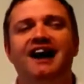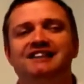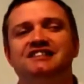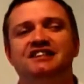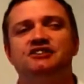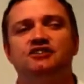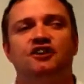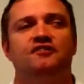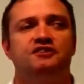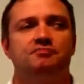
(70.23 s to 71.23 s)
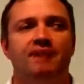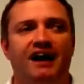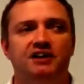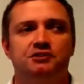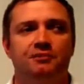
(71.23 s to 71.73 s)
IT service
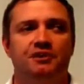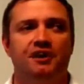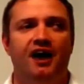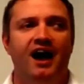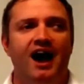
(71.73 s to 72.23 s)
management